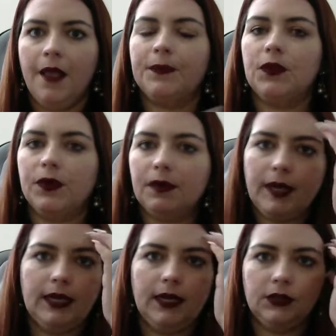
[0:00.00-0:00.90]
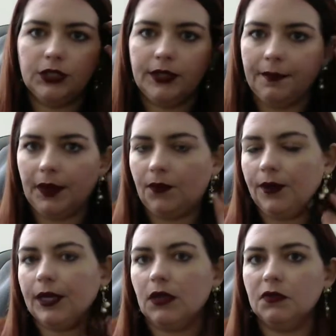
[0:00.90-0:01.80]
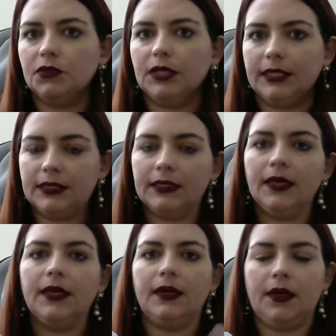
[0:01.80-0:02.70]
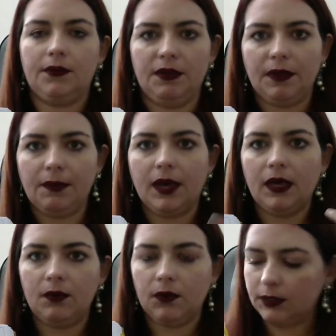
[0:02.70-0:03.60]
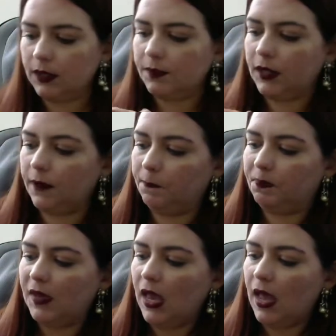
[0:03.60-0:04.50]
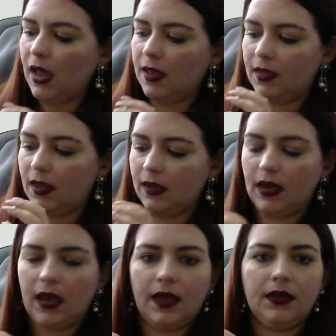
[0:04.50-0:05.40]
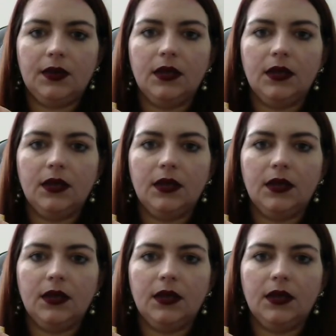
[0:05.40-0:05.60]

During my lunchtime at work, I usually sit and I read my Bible or something, and then I